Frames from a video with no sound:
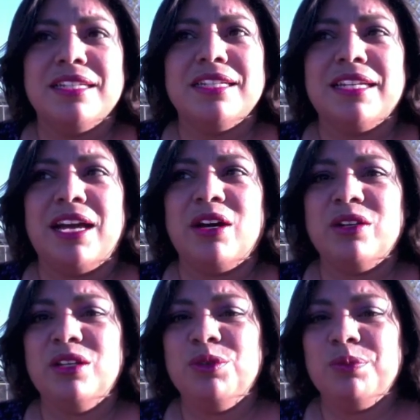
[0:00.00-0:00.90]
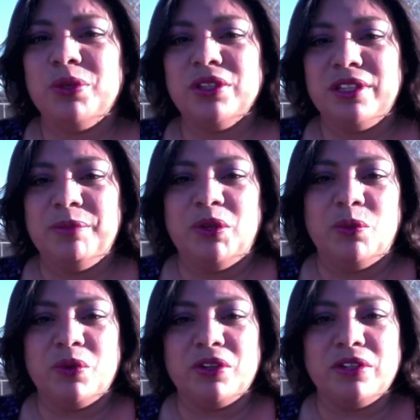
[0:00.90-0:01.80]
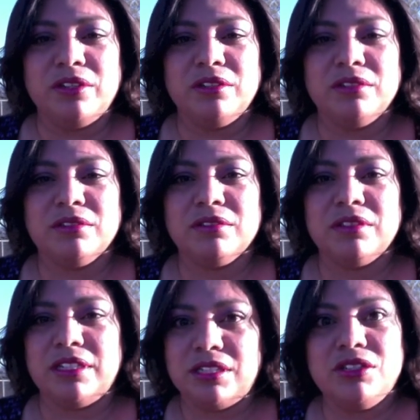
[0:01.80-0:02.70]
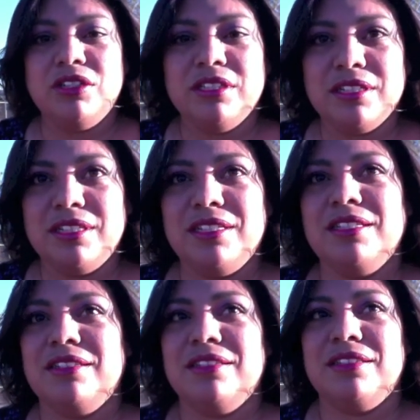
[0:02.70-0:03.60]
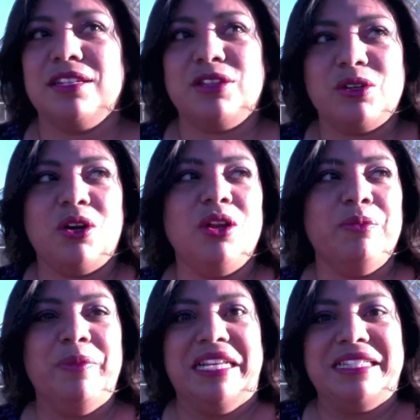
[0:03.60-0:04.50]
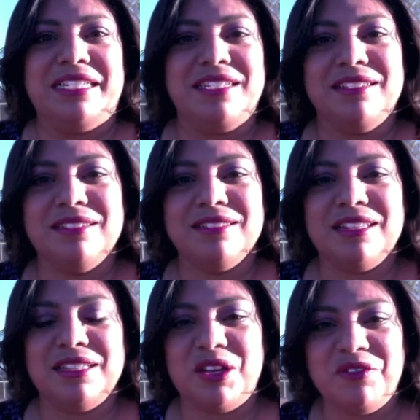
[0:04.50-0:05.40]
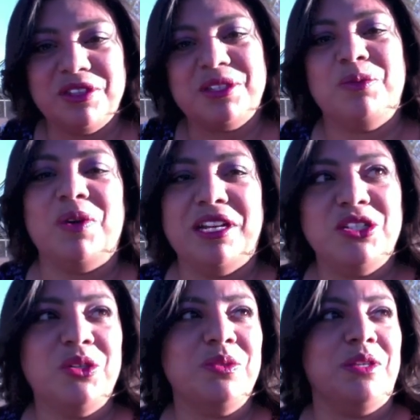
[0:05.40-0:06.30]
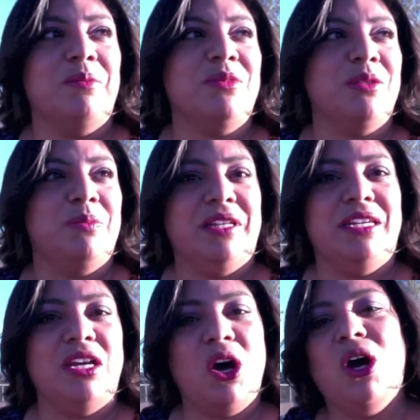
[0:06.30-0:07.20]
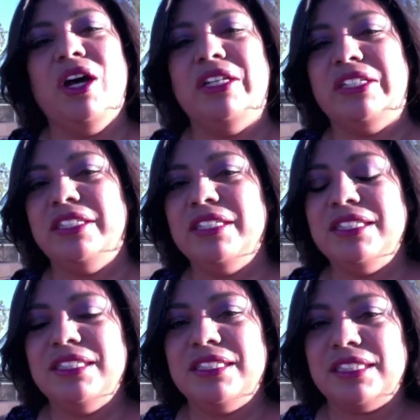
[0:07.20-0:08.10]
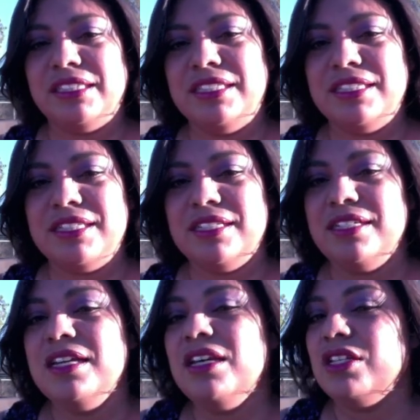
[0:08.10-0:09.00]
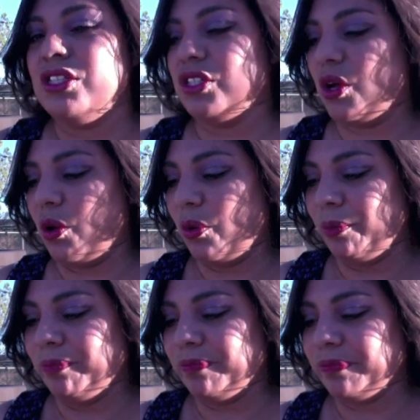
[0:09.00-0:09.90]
how do you put them in order? Like, seriously, like, they're all amazing. That's obviously why I chose them to be on the list. So